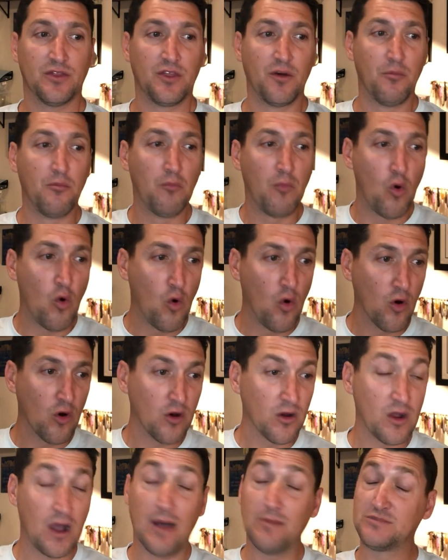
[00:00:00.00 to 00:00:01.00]
the
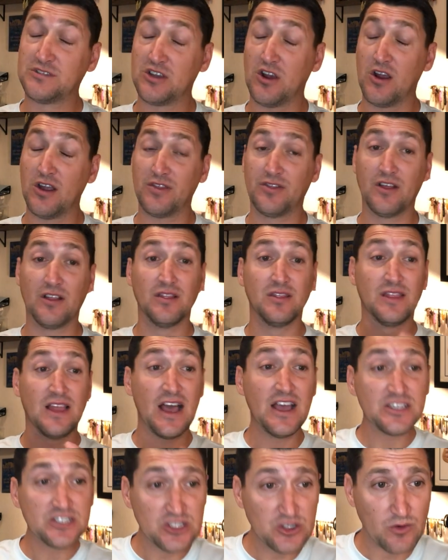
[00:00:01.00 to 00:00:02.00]

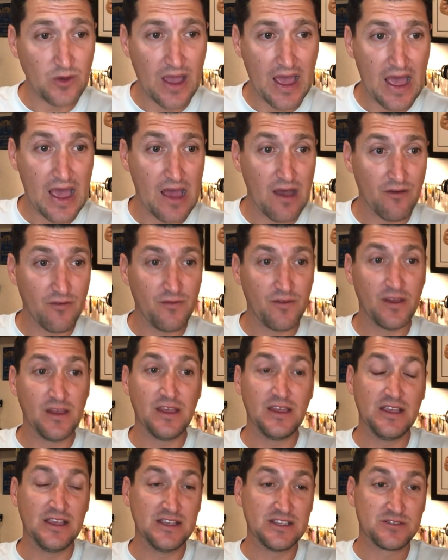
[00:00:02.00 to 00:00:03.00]
less you have
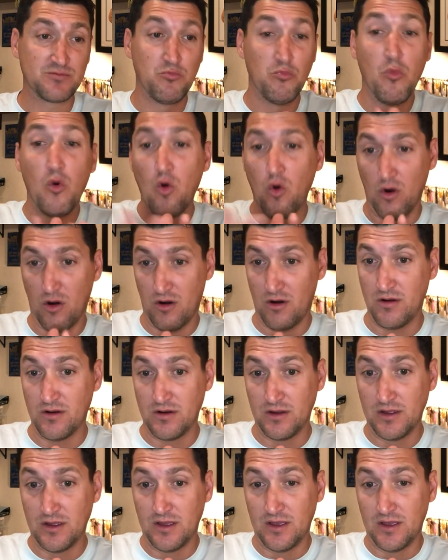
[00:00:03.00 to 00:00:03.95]
is more.